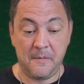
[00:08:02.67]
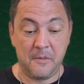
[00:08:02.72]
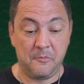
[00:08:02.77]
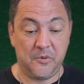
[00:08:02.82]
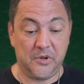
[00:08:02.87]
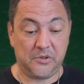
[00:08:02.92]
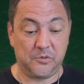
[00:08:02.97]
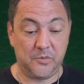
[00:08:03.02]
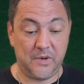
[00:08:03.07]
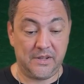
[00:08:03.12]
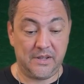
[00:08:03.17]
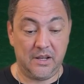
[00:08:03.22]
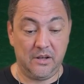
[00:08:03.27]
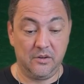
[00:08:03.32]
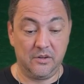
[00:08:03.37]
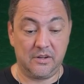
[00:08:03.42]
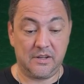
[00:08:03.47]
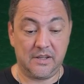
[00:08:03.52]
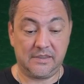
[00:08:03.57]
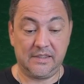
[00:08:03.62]
But when I
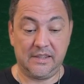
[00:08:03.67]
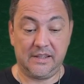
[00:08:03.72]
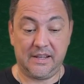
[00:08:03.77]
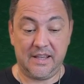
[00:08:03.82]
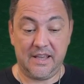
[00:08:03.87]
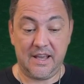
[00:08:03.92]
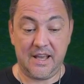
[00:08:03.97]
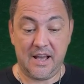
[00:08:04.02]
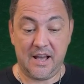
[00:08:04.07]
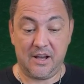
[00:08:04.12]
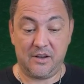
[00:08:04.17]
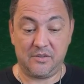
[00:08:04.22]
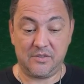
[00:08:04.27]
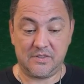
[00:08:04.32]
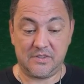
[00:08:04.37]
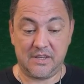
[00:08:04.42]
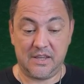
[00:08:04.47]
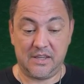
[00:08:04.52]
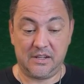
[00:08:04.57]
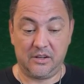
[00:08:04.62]
look at the
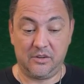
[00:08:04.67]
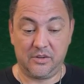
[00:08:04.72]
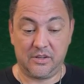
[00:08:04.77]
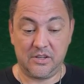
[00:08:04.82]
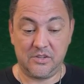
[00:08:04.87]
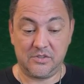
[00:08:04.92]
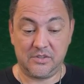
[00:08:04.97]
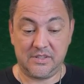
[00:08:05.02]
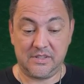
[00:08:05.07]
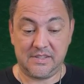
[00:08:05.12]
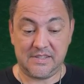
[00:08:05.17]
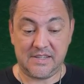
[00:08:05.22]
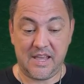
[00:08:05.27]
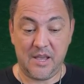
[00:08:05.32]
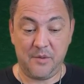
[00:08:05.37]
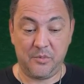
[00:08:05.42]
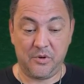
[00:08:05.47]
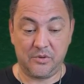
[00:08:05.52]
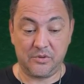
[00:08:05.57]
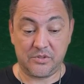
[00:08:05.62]
Lakehouse and I look into the
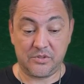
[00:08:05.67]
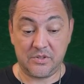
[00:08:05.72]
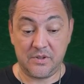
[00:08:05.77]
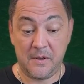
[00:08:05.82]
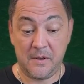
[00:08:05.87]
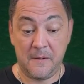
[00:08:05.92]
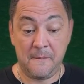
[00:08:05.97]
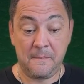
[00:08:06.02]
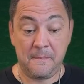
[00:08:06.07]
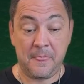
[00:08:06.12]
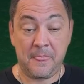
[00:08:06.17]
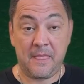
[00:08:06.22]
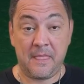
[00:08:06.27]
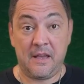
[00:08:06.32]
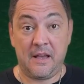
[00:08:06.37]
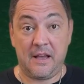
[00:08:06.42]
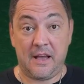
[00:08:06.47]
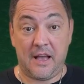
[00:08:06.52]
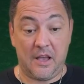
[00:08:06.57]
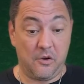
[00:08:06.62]
tables,
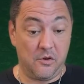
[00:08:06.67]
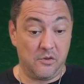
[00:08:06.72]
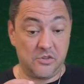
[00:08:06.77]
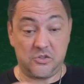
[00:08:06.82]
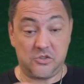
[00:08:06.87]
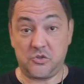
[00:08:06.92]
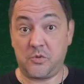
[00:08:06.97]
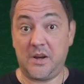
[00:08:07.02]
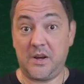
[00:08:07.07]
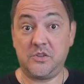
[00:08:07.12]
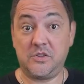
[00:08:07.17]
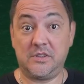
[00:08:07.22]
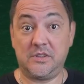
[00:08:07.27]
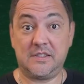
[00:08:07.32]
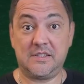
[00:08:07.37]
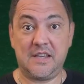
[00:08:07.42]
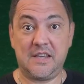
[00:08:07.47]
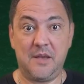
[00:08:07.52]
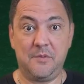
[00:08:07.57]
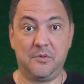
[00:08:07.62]
I go straight to the
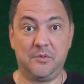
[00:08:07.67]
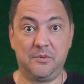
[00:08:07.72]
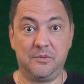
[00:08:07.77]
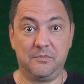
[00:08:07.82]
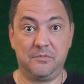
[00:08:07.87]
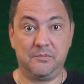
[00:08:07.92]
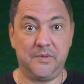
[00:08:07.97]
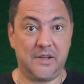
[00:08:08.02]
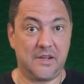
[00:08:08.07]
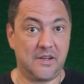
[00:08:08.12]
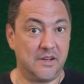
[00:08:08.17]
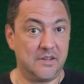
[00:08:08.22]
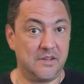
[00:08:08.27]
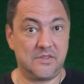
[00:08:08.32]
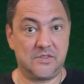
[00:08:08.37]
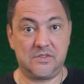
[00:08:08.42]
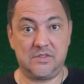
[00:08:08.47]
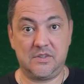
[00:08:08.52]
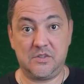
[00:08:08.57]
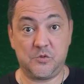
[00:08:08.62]
table
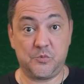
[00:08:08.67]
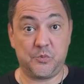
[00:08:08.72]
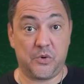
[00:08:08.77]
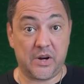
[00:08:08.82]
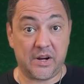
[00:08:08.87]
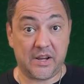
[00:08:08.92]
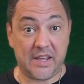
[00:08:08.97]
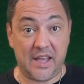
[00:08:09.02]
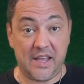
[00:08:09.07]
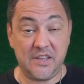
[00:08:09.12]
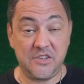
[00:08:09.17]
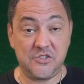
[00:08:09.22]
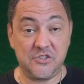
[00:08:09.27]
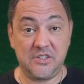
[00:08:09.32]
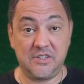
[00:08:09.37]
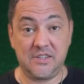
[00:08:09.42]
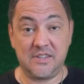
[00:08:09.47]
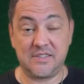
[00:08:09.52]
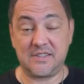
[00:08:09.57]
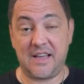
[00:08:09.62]
because the Spark
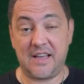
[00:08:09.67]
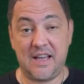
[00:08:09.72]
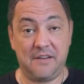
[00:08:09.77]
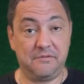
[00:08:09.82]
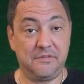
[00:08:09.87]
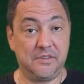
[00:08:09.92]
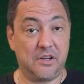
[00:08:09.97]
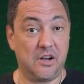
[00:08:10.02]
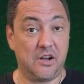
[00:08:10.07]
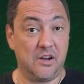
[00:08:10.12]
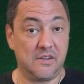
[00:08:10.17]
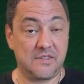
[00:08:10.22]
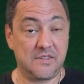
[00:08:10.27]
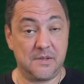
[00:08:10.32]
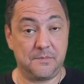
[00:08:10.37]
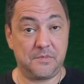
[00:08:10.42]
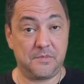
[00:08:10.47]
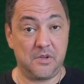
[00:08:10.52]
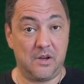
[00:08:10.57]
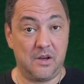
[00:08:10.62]
engine doesn't have the
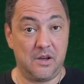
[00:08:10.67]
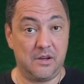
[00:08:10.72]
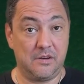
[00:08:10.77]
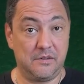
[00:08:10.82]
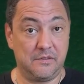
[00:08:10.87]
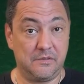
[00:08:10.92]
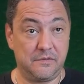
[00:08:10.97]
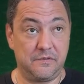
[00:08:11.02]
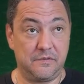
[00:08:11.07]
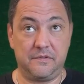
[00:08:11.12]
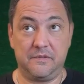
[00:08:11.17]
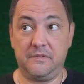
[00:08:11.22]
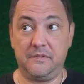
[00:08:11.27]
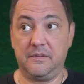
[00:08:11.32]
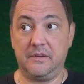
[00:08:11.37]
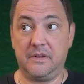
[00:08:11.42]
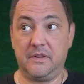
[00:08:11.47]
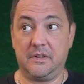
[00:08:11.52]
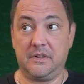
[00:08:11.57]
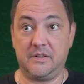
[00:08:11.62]
concept of
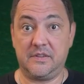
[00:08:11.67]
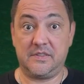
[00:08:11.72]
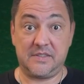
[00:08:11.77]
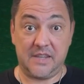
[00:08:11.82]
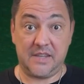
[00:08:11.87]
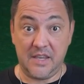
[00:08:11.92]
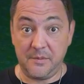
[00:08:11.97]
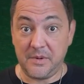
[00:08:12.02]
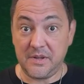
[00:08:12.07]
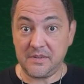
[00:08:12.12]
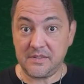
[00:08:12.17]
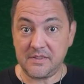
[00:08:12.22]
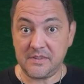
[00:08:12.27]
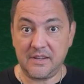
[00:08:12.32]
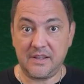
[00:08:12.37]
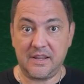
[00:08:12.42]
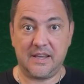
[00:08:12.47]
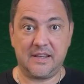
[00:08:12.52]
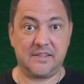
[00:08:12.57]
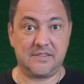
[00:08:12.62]
schemas
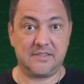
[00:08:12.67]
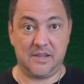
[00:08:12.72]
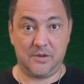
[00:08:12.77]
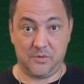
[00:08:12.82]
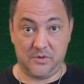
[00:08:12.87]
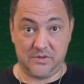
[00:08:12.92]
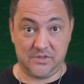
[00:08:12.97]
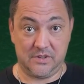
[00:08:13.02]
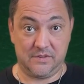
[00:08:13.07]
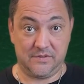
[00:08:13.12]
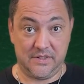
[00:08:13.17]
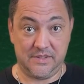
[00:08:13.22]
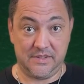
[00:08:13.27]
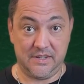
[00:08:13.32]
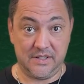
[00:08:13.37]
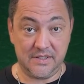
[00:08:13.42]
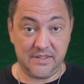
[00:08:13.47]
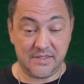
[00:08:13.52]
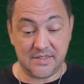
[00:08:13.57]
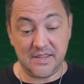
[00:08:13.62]
like SQL Server
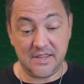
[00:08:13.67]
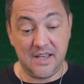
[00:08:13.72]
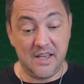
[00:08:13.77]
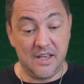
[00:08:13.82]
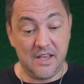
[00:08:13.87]
does.